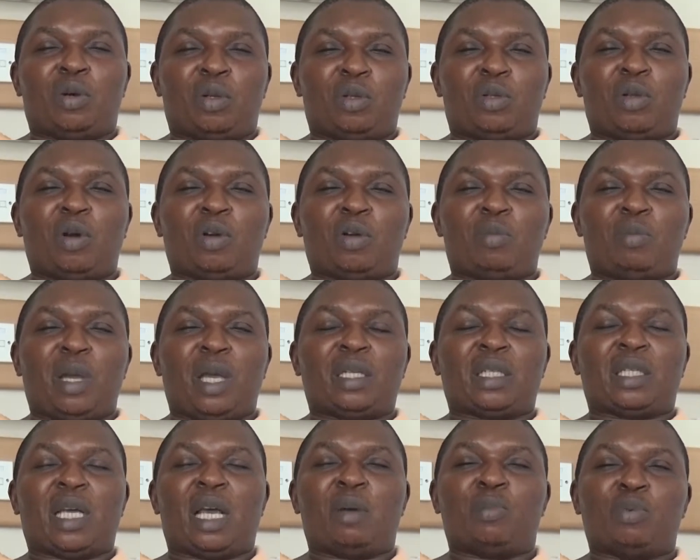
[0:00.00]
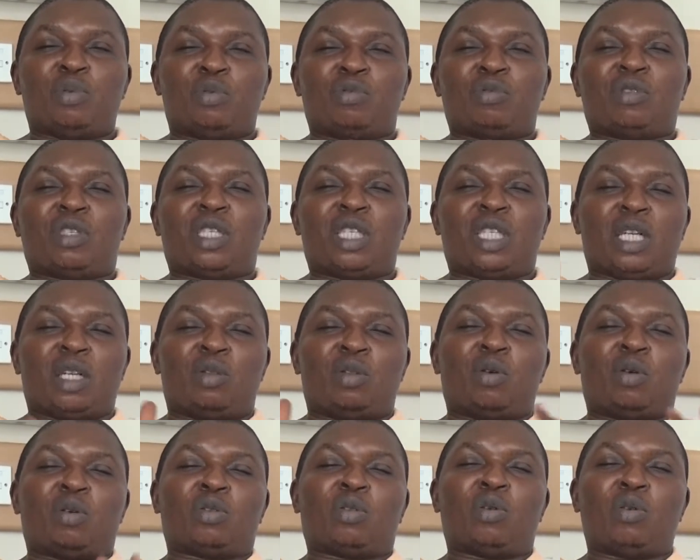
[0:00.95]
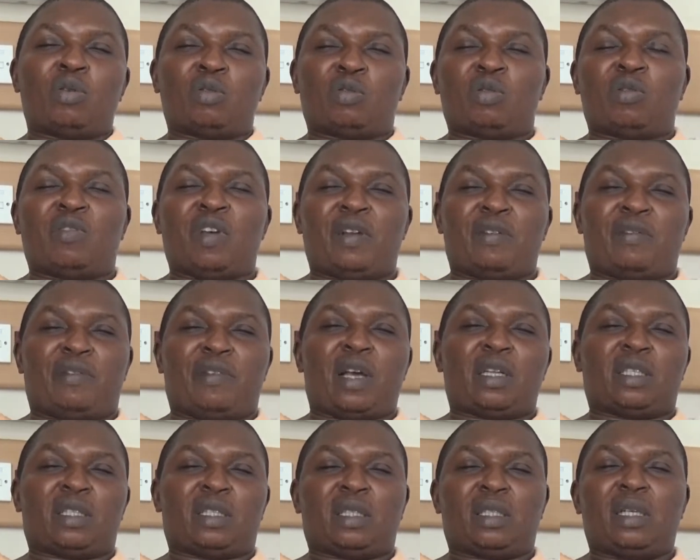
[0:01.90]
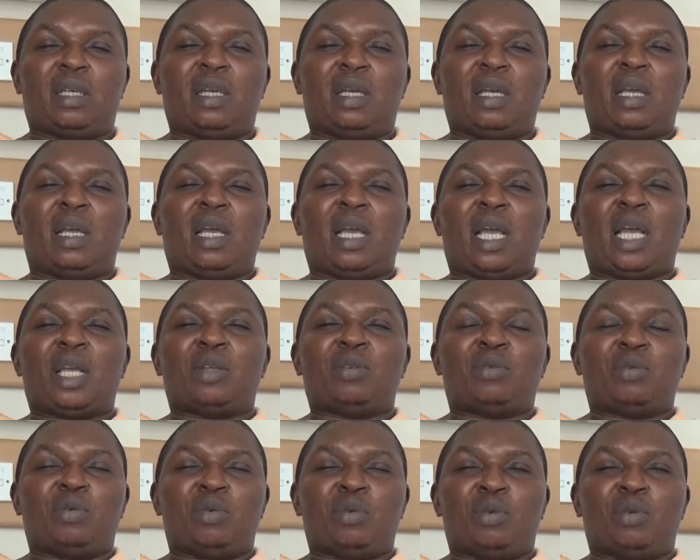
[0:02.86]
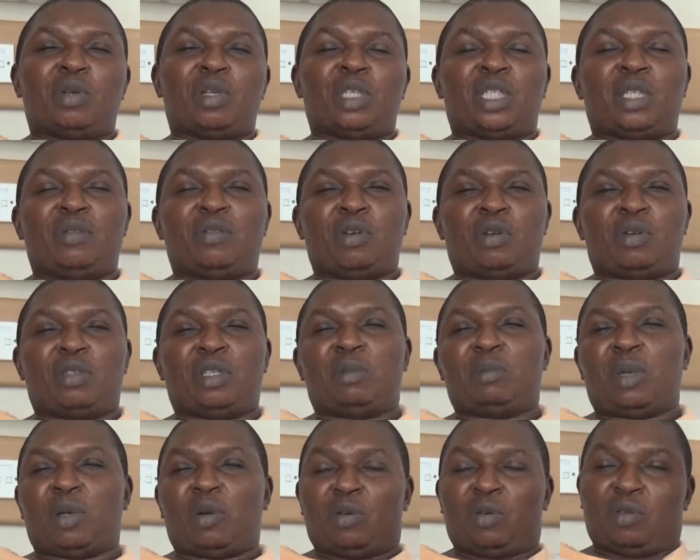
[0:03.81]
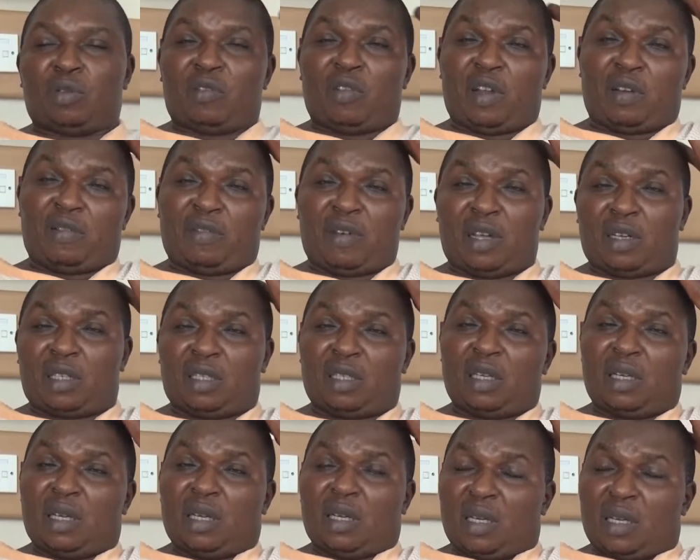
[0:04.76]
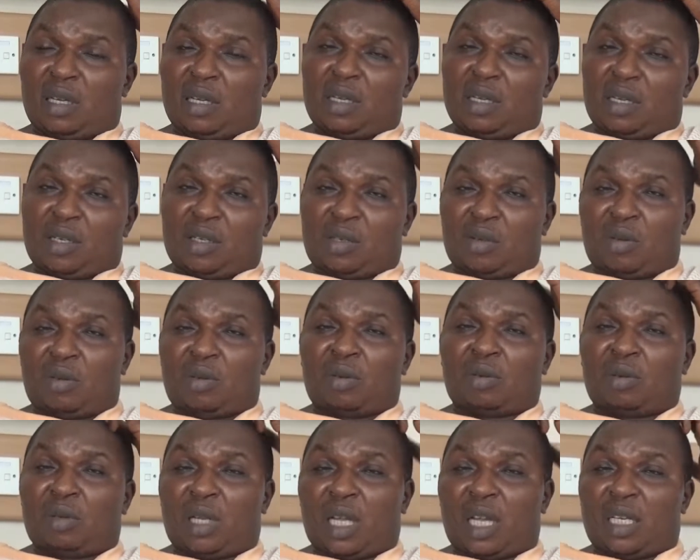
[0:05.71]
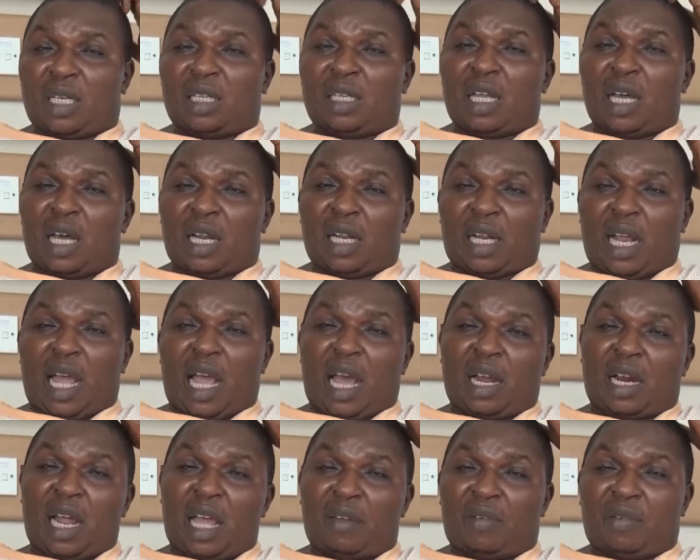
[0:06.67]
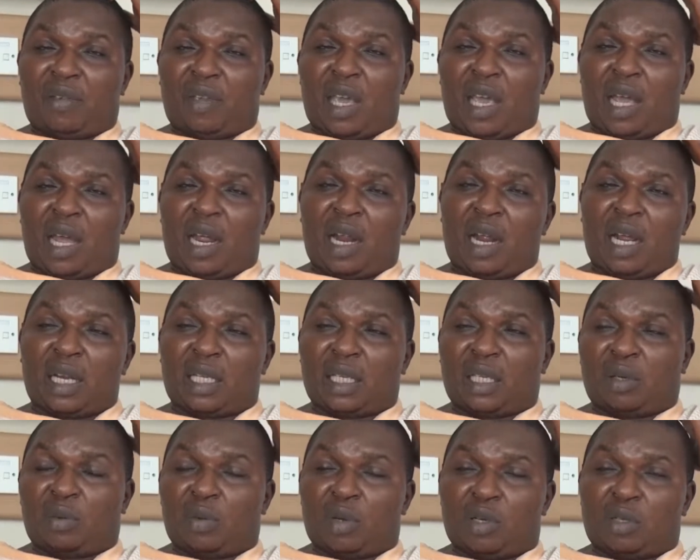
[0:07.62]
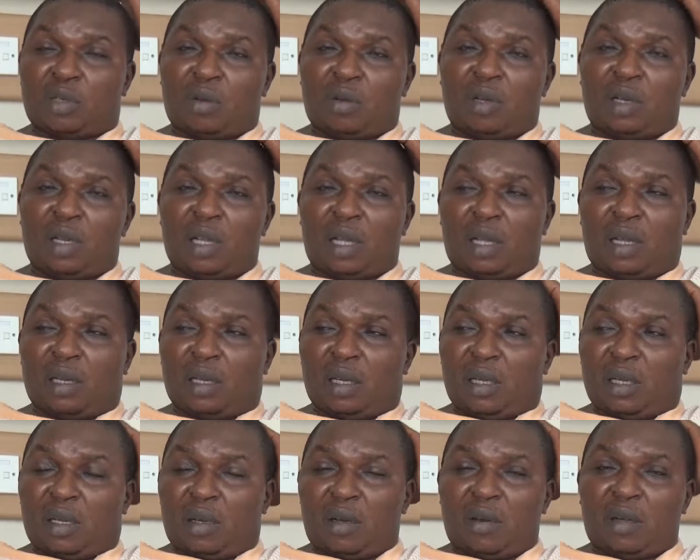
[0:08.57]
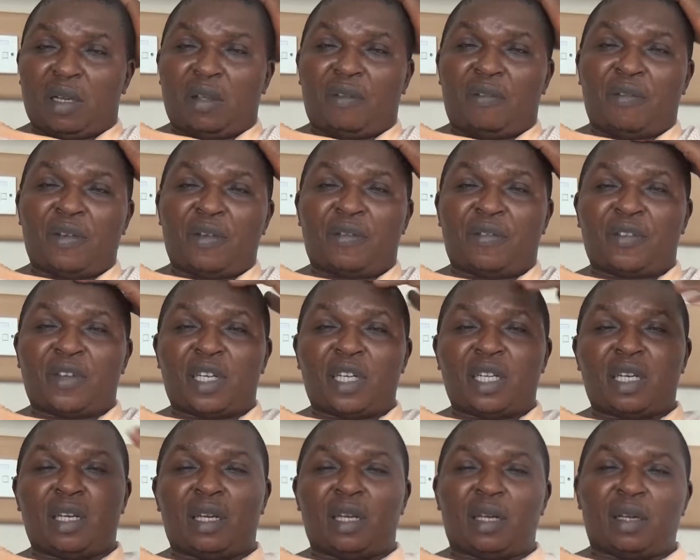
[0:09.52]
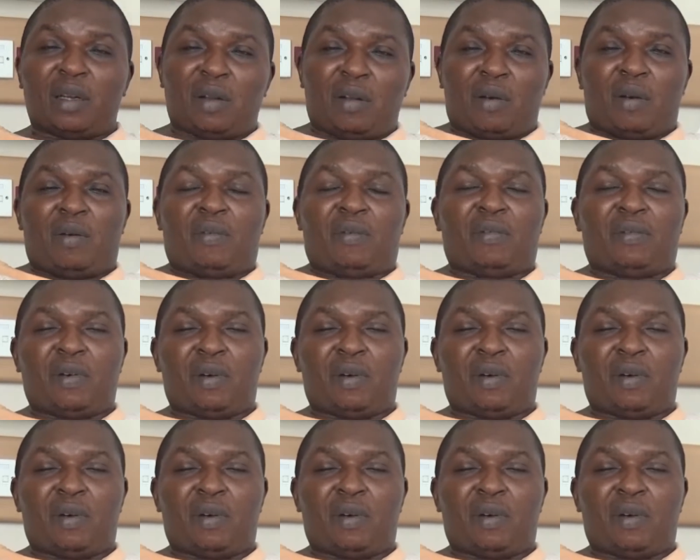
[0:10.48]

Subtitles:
documents, help you to see the doctor also very fast, and you receive your treatment also very fast. So they did that, and I arrived here, I think it was on the 15th of